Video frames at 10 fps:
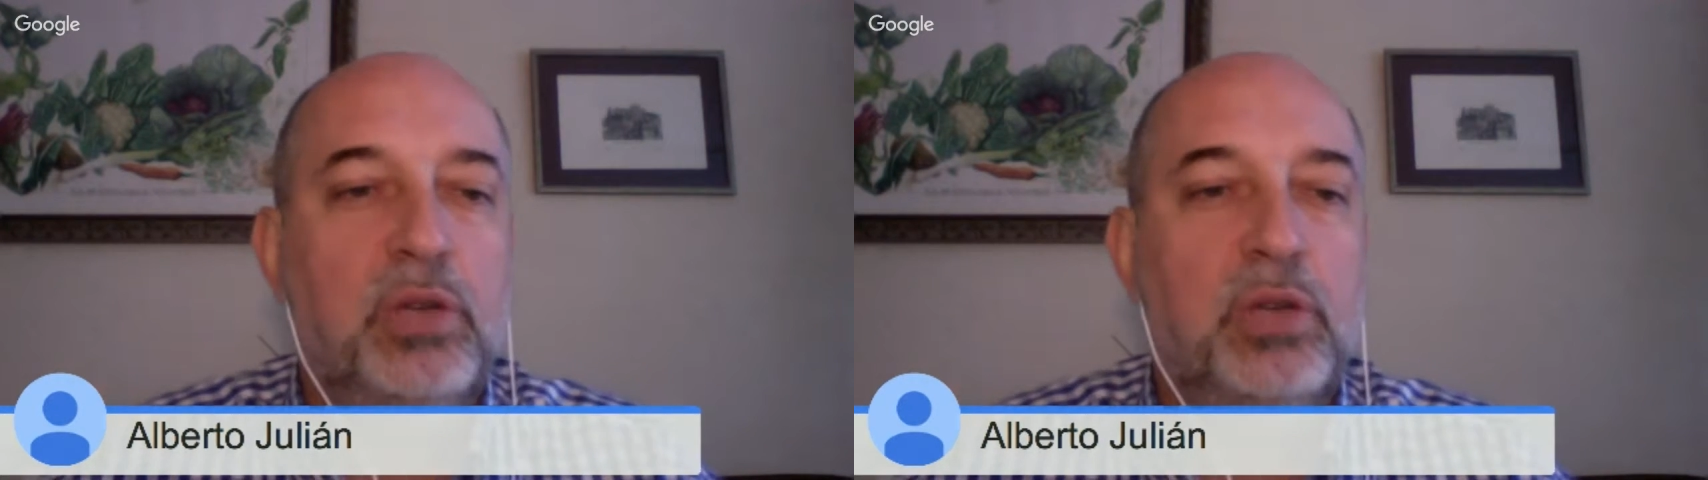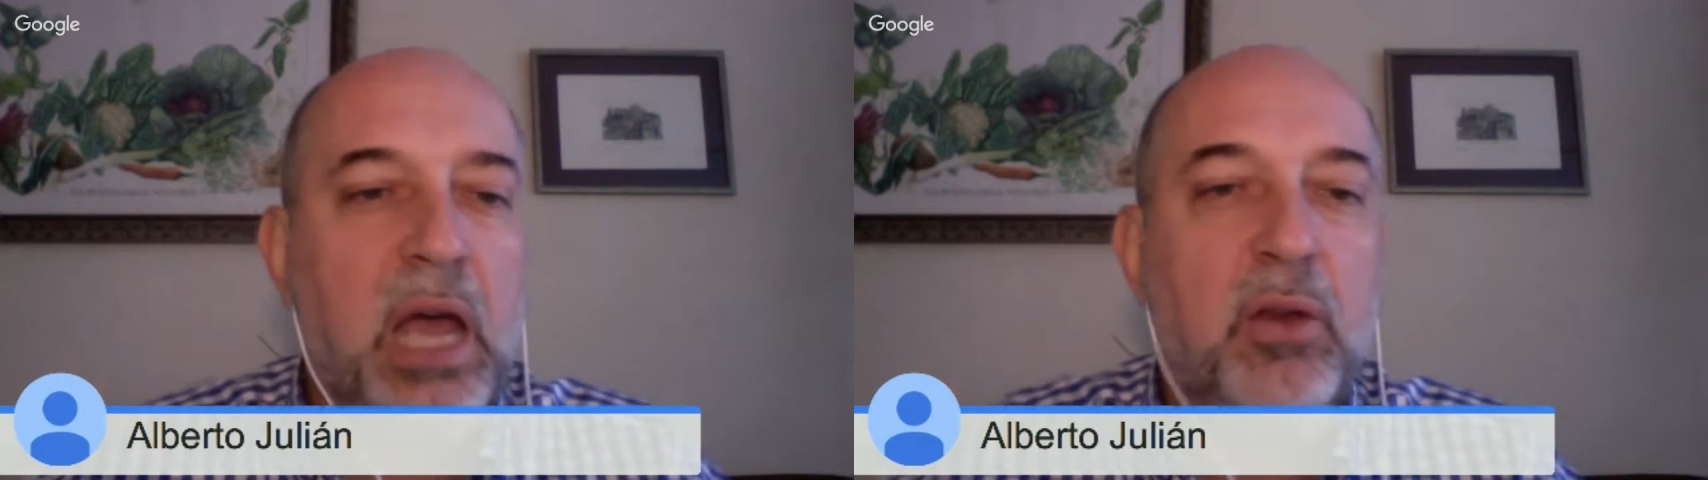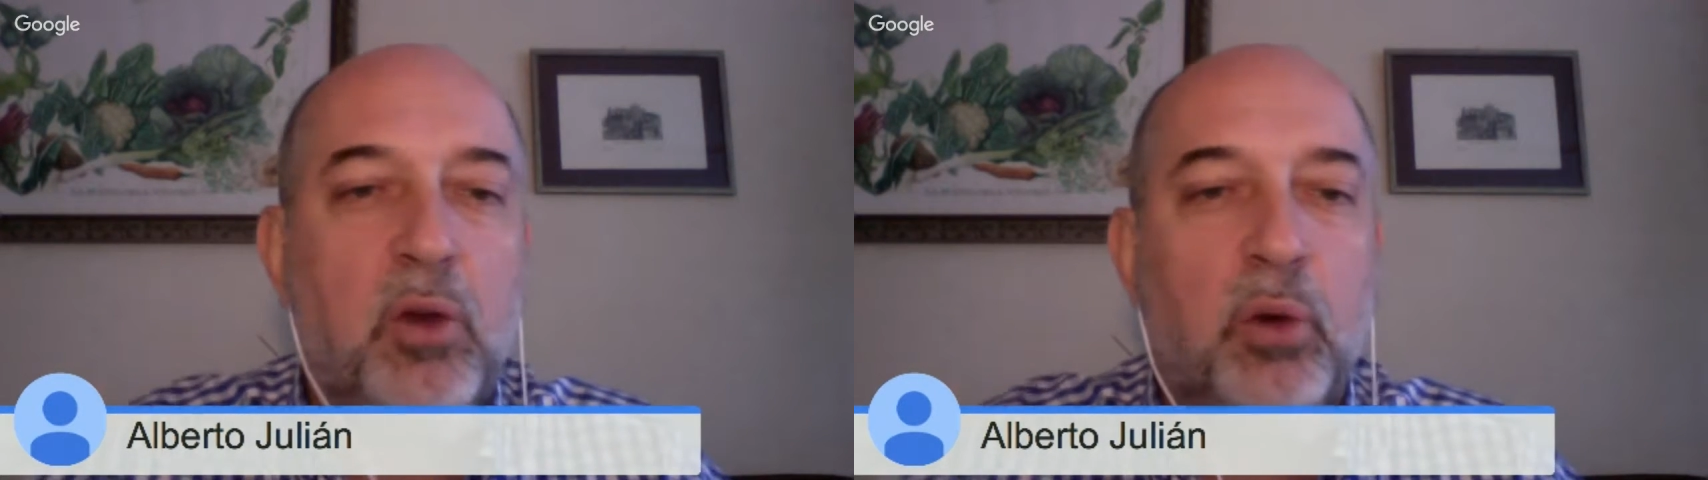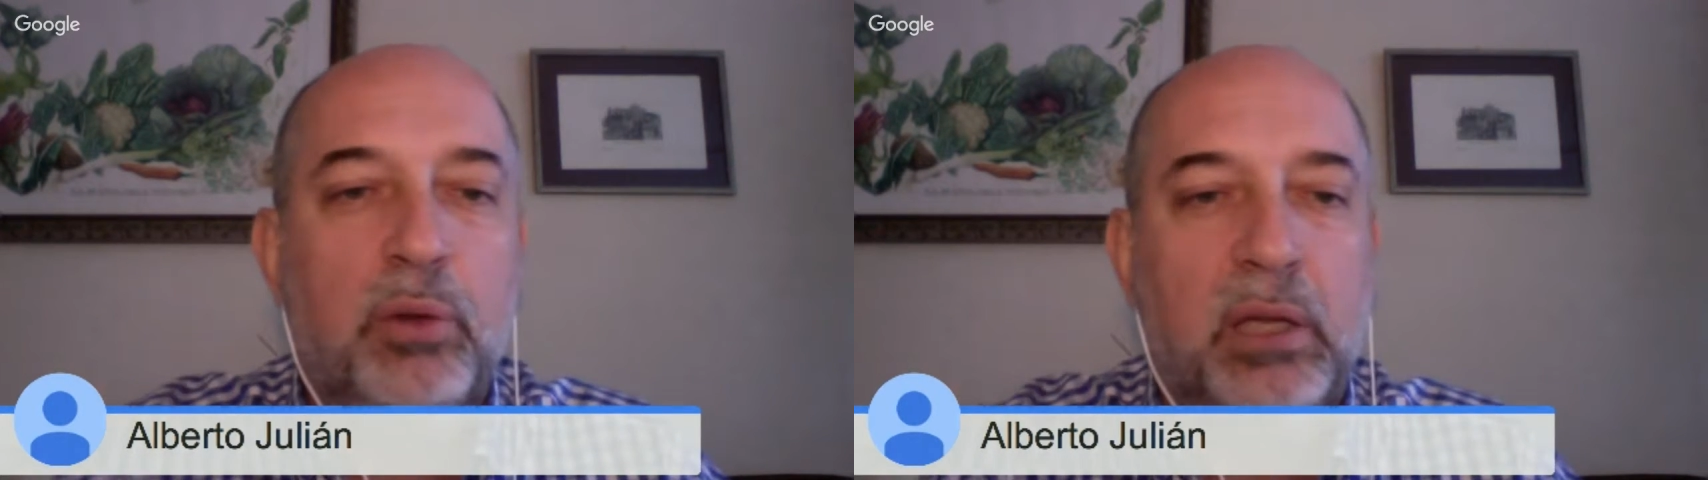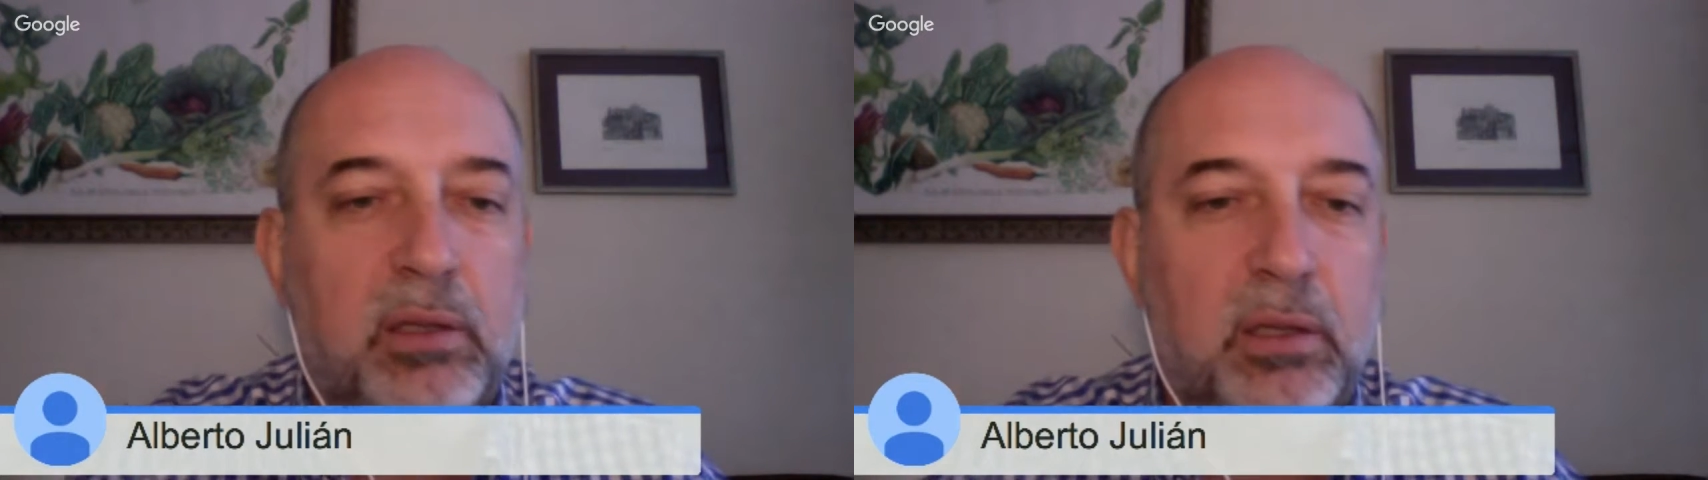I know that
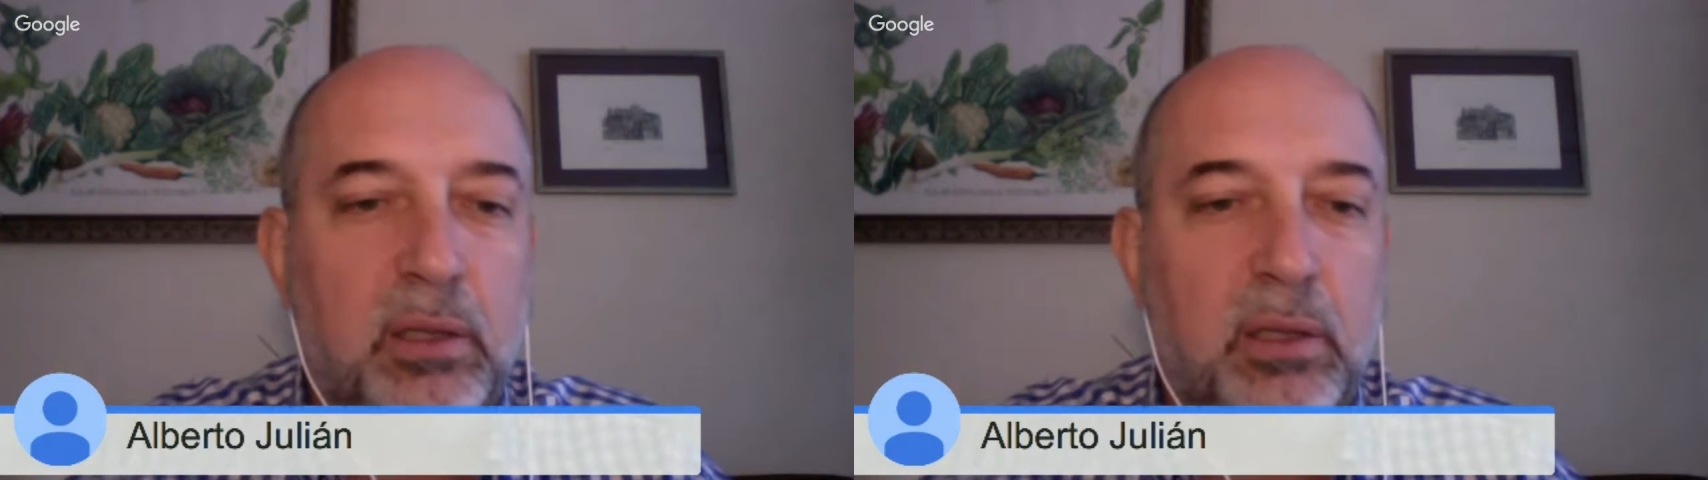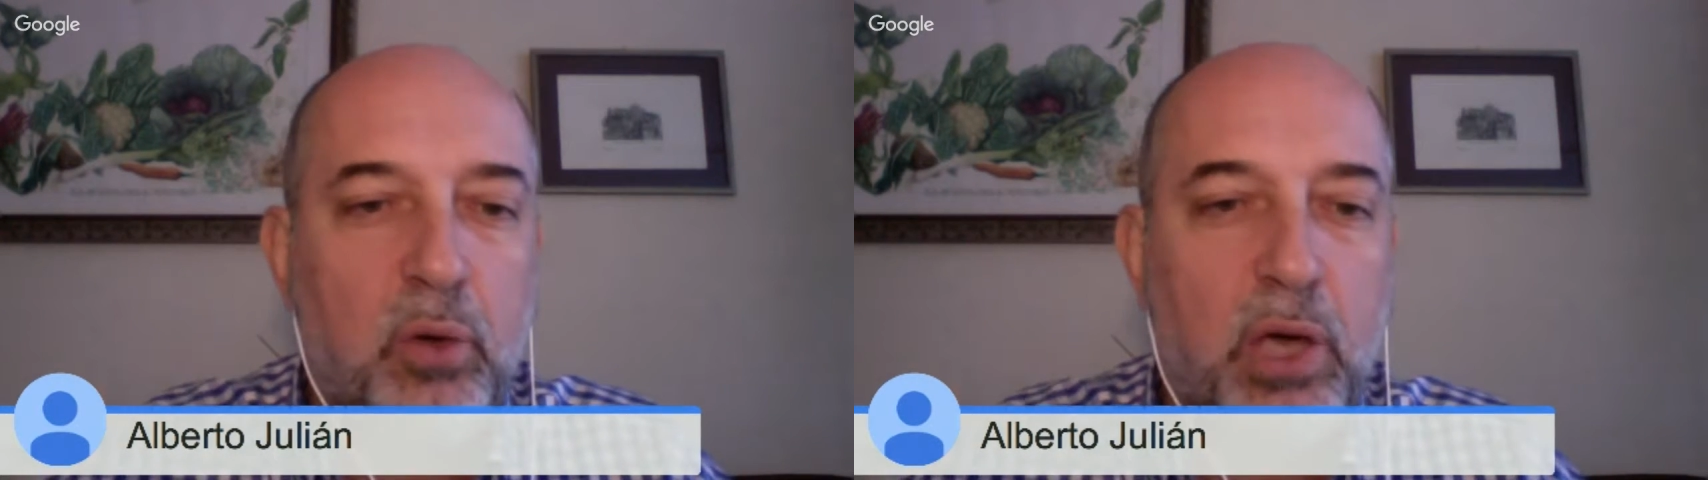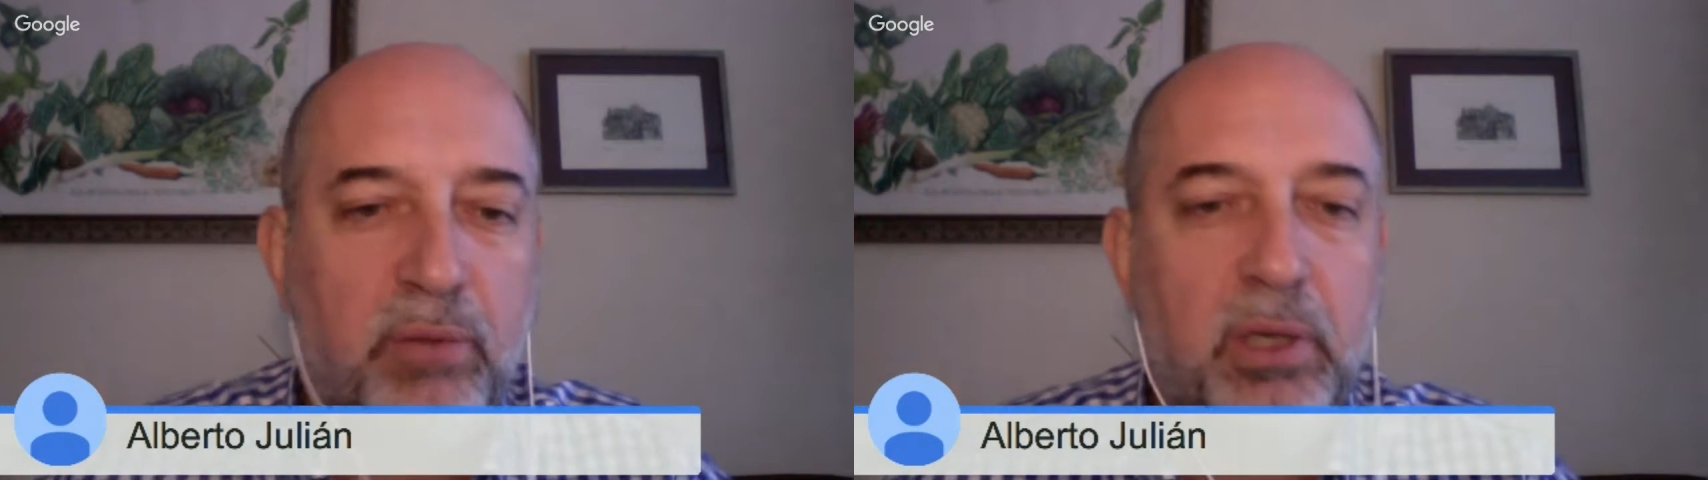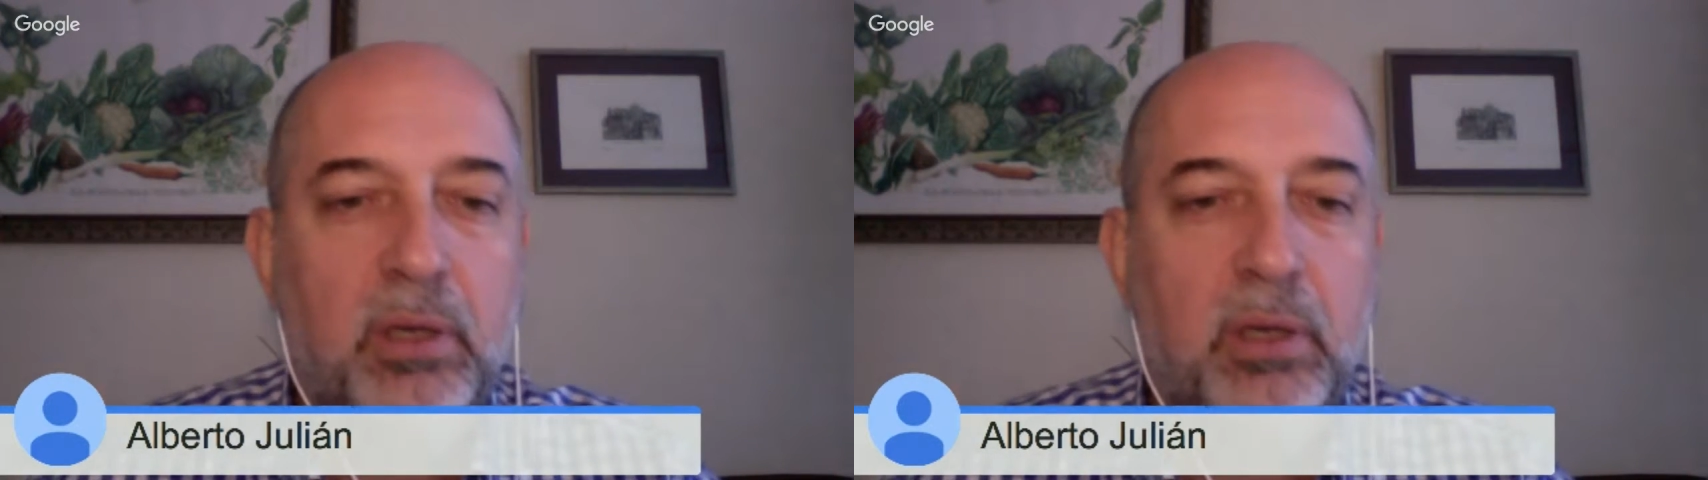you have an